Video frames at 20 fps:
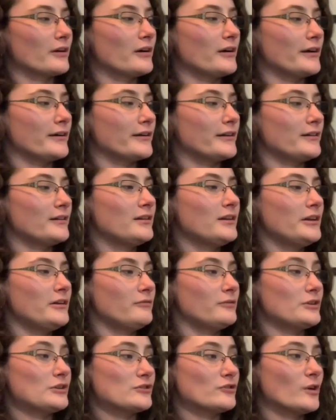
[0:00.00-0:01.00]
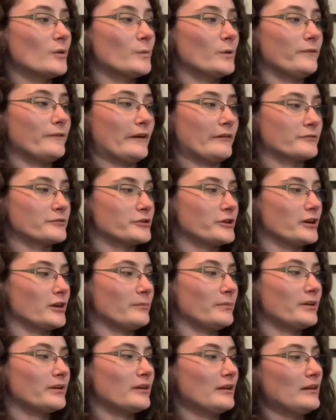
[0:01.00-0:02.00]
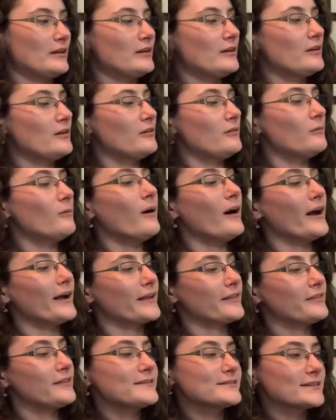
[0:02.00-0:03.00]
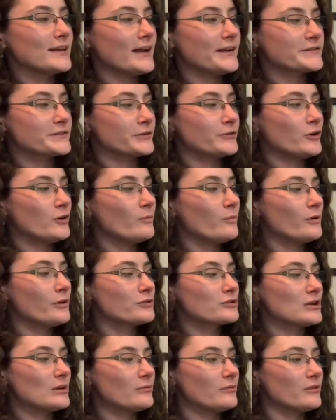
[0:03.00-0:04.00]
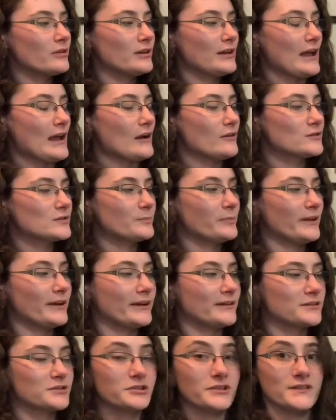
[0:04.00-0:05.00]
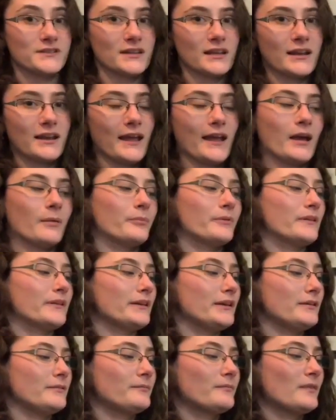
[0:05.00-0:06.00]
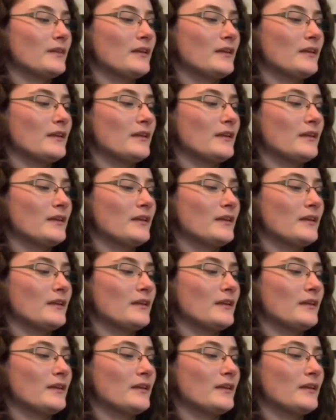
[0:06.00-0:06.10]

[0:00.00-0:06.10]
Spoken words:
garden, which Norma found charming. "Why, these cats are no more trouble than houseplants," she said happily.